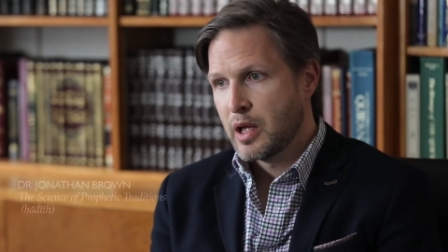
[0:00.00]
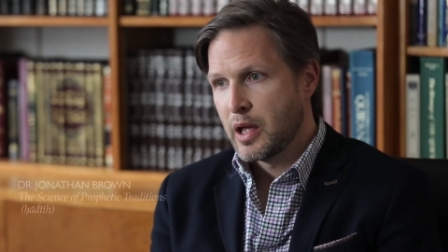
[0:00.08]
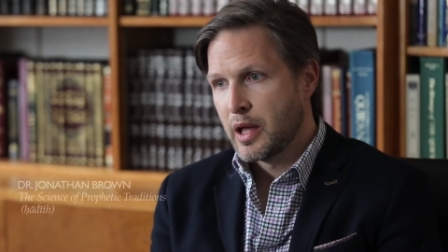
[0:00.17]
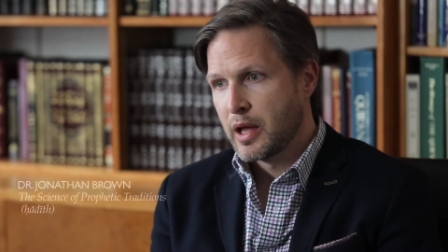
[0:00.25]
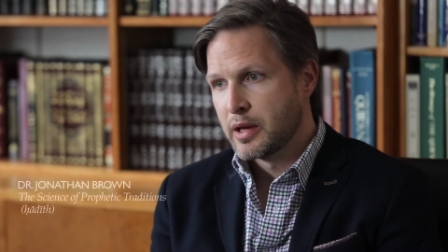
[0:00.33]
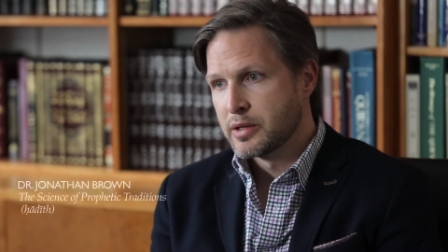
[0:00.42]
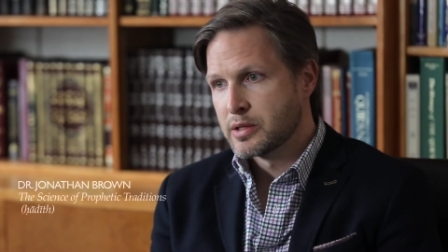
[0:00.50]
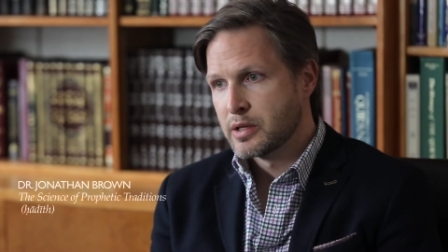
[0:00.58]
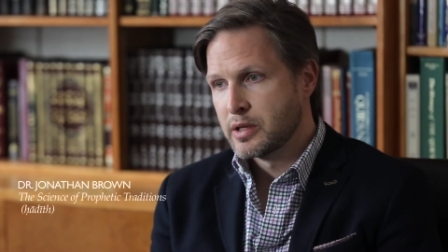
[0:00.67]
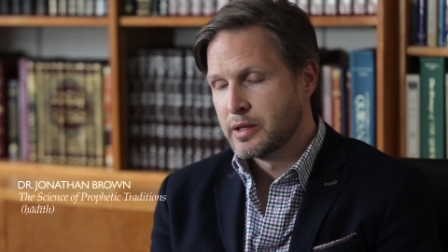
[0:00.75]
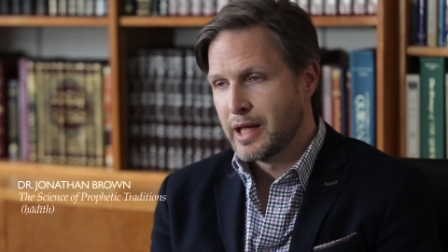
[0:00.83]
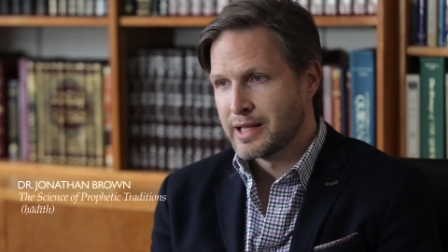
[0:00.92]
and
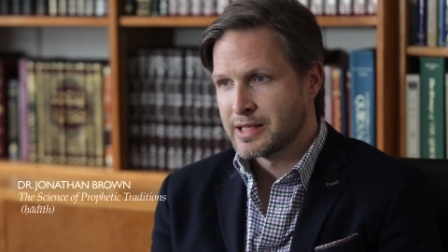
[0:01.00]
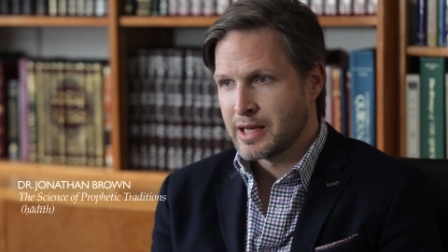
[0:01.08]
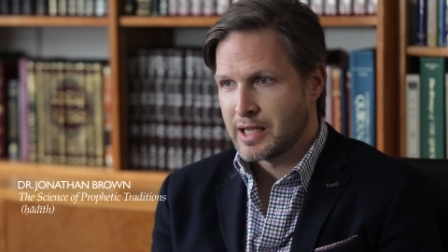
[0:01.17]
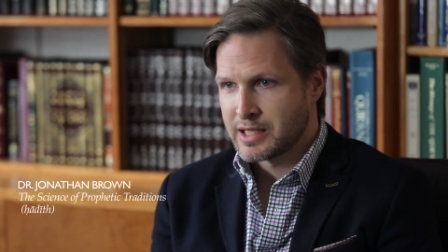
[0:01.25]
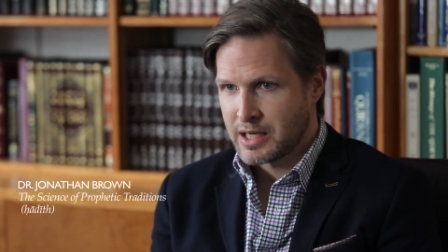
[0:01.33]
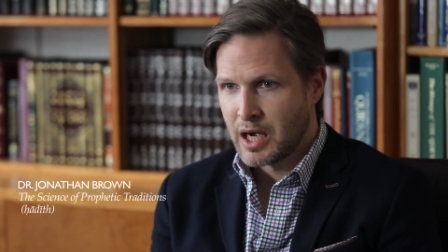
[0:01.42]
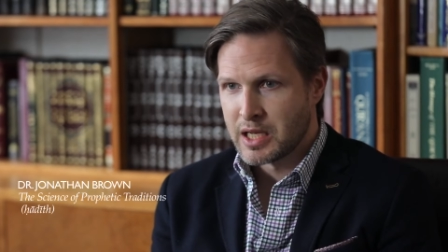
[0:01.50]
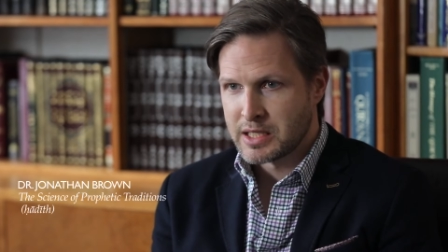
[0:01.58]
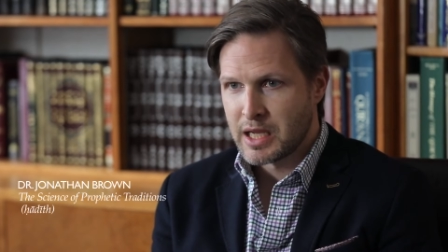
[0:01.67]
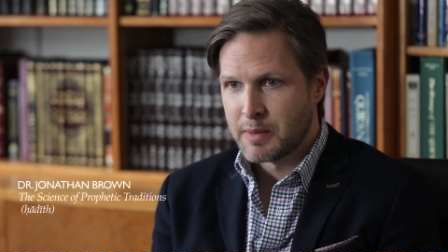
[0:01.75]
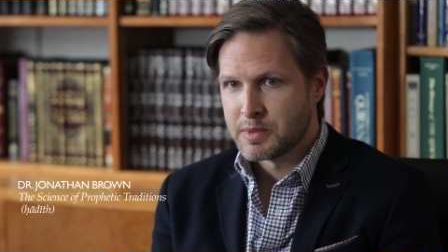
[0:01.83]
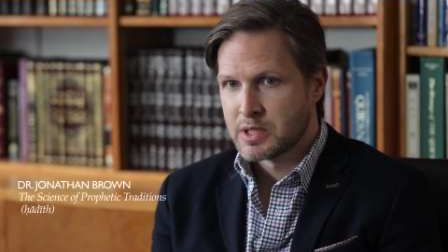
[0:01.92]
as a
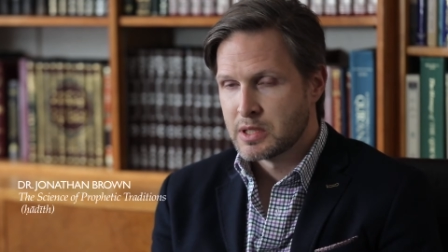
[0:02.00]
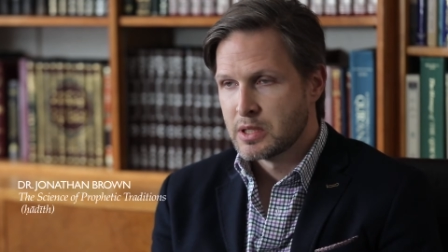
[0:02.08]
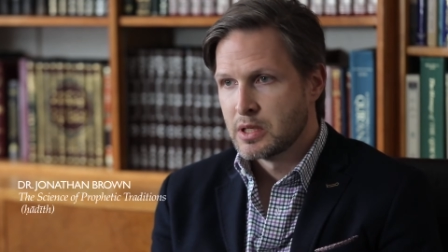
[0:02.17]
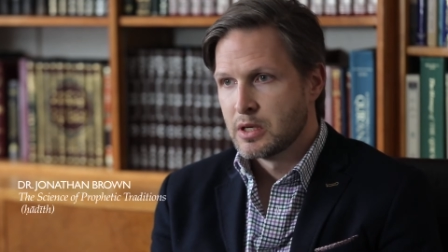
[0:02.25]
concept,